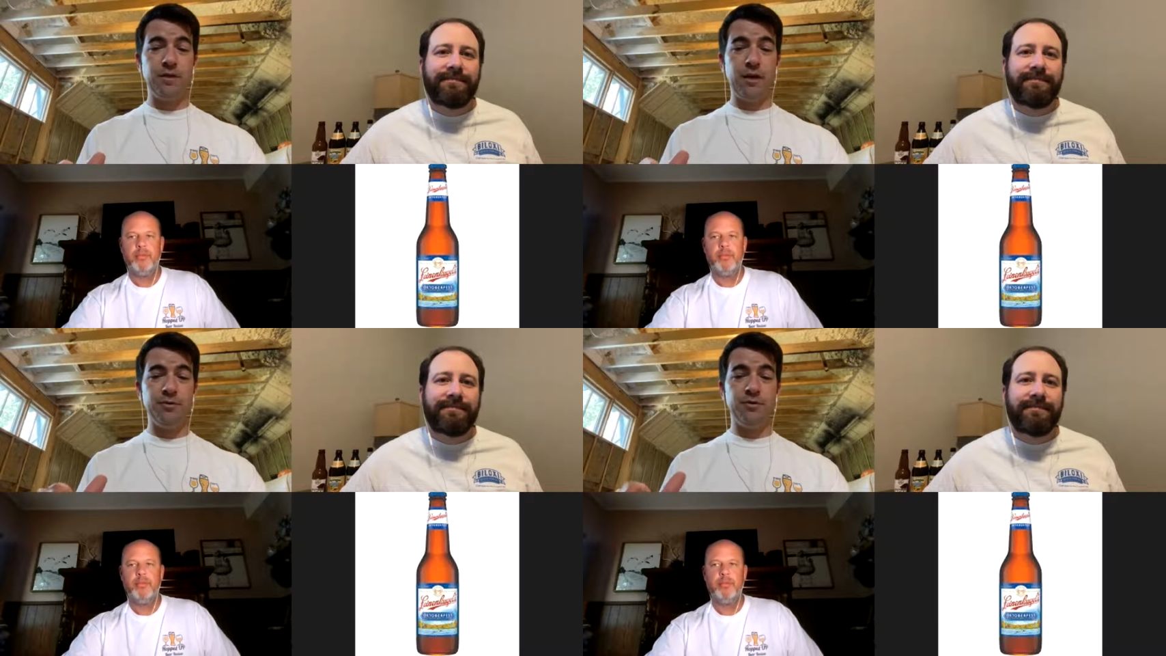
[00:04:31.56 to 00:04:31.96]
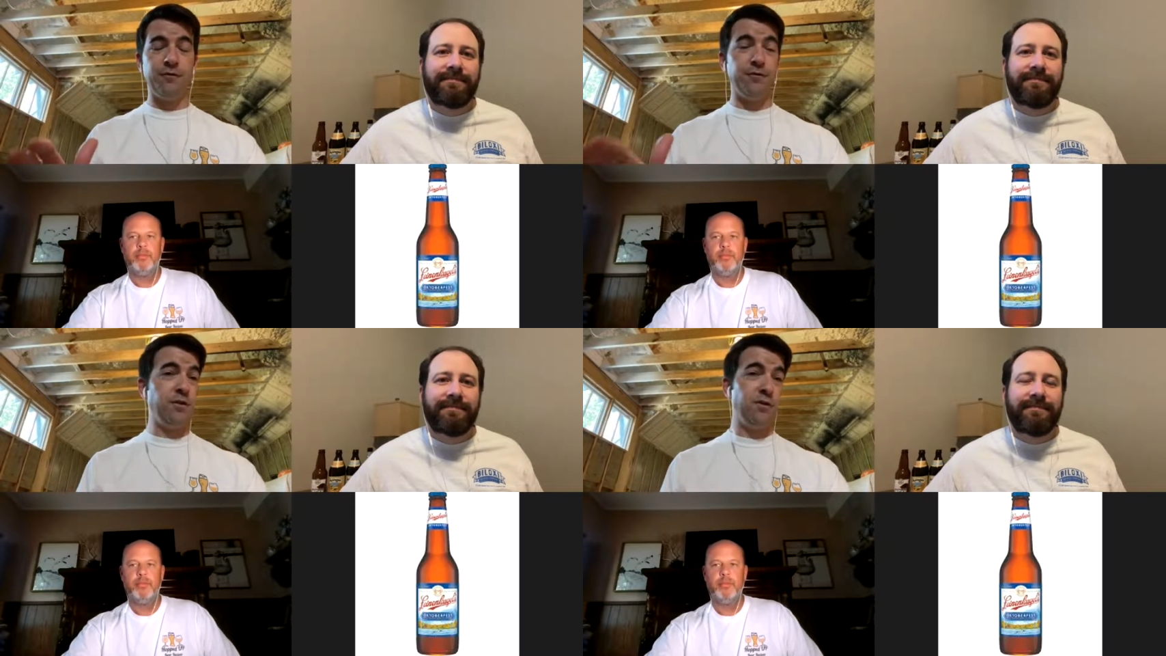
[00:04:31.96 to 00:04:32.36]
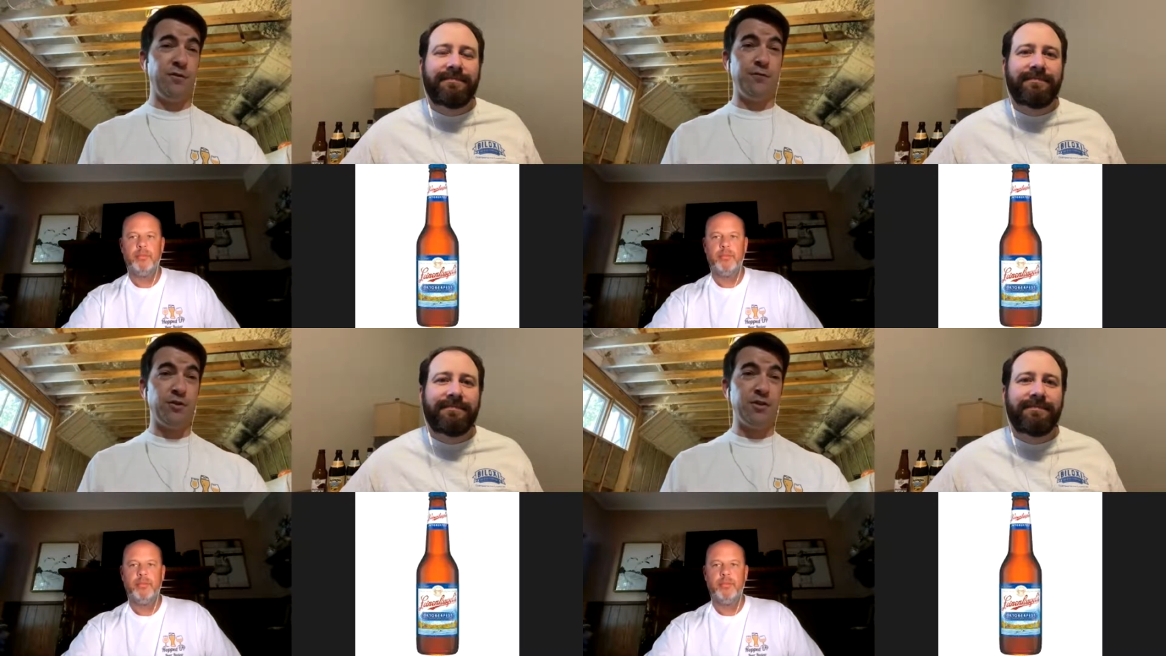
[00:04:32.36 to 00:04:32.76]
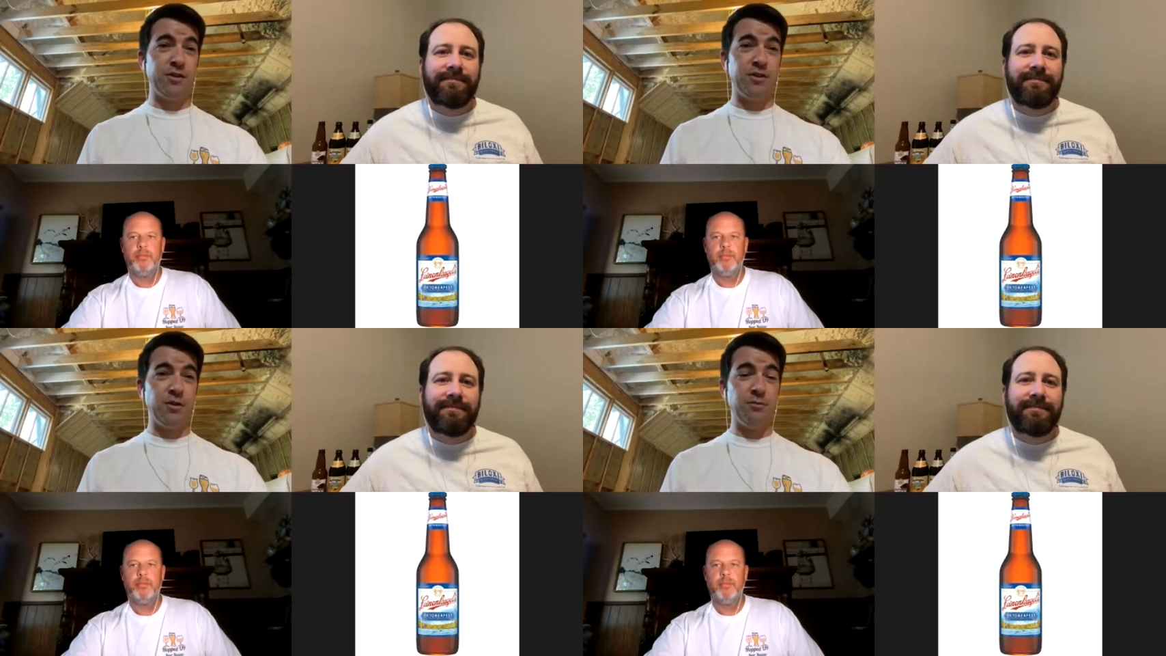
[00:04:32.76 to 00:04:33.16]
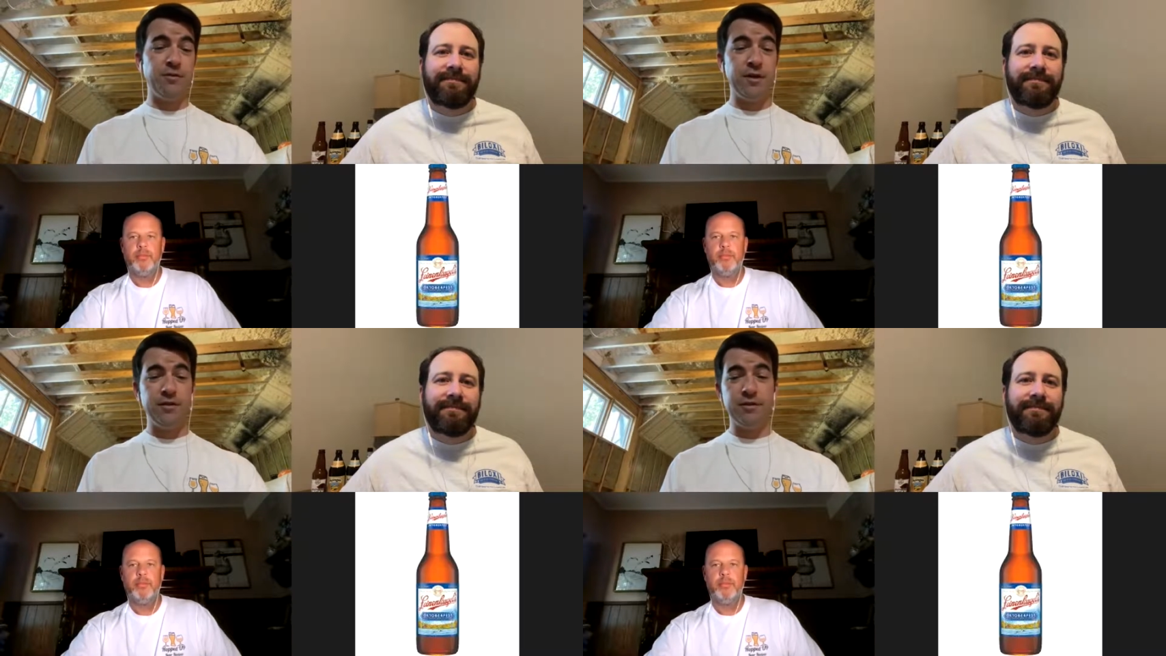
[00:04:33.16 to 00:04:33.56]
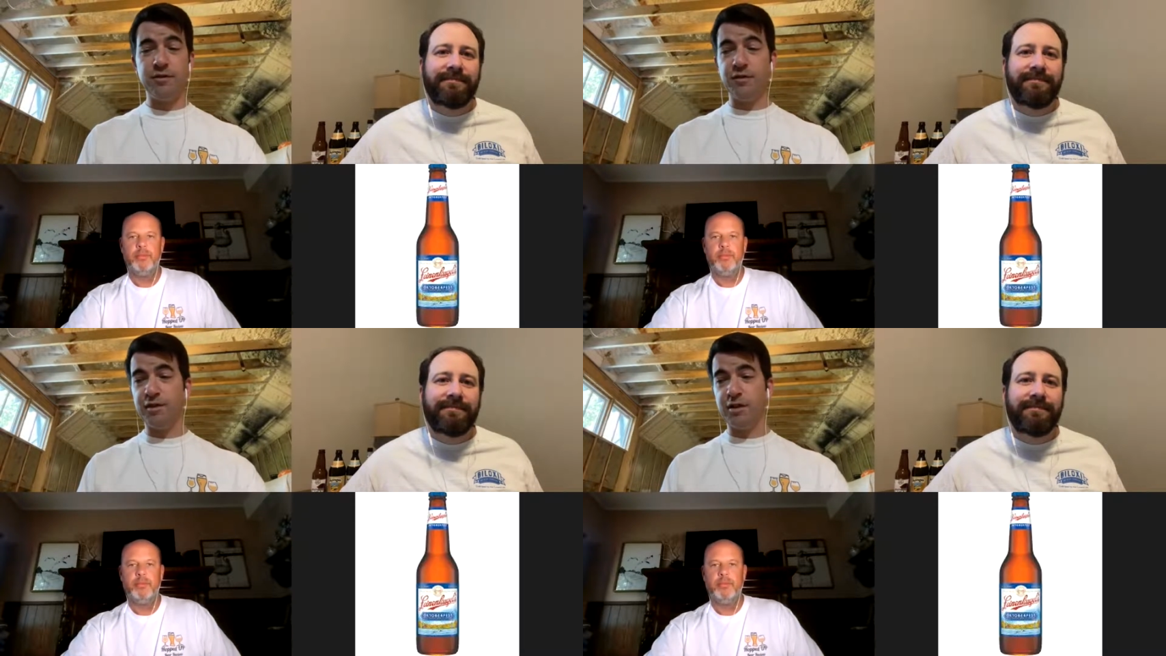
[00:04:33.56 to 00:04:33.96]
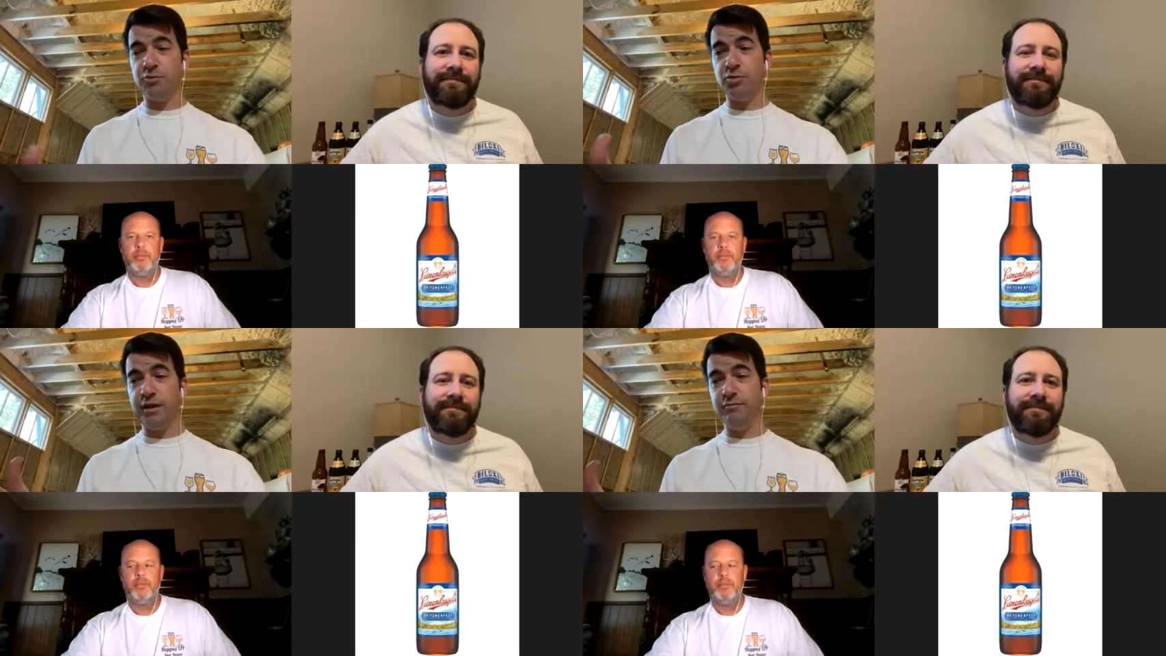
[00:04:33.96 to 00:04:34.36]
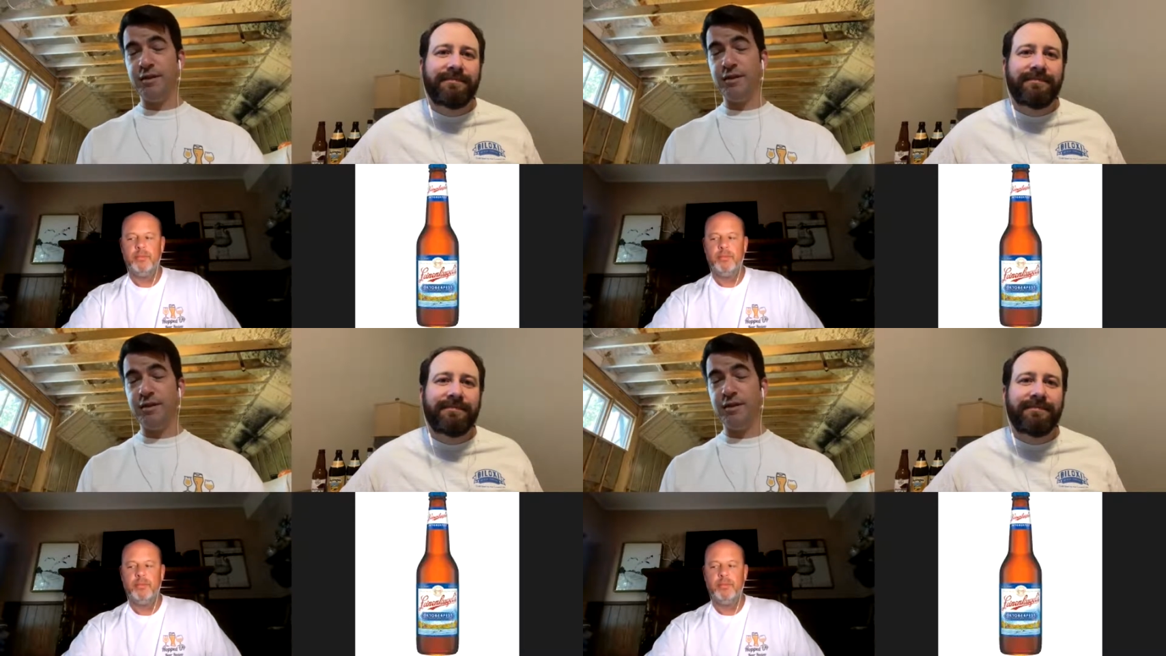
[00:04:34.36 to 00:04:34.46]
Speaker 1: that was their very first Oktoberfest to celebrate.